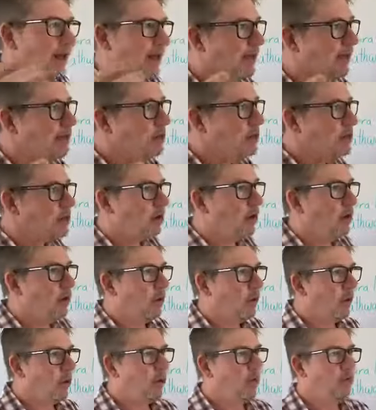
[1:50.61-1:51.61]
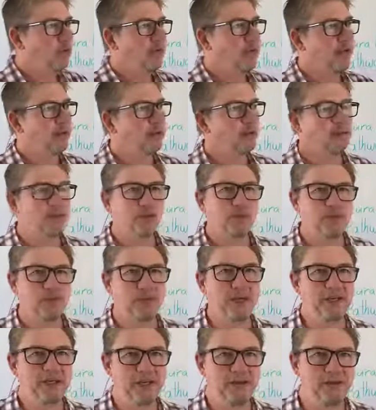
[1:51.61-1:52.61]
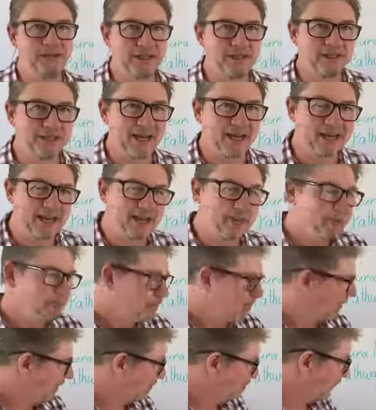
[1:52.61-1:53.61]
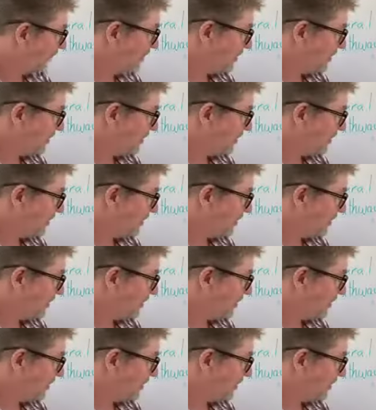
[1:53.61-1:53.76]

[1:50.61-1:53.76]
So, now just picture for a